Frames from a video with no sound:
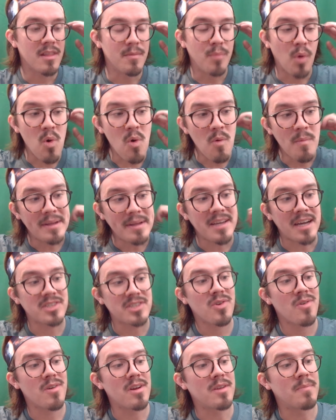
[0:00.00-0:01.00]
the moment I
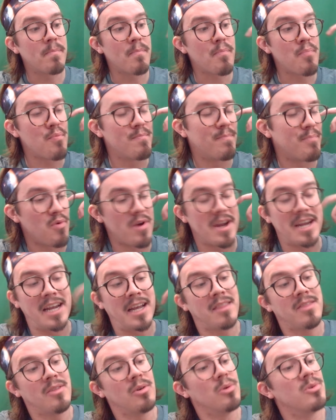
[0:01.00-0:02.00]
started
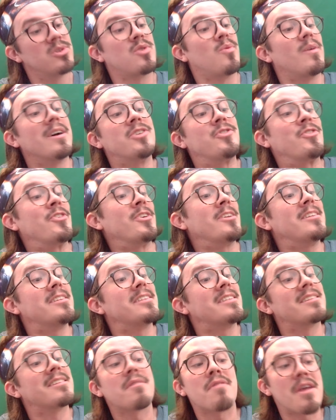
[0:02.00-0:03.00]
bringing in those
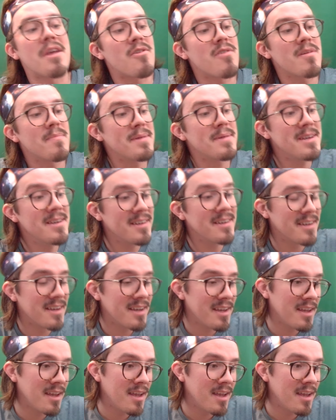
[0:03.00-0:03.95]
questions into therapy,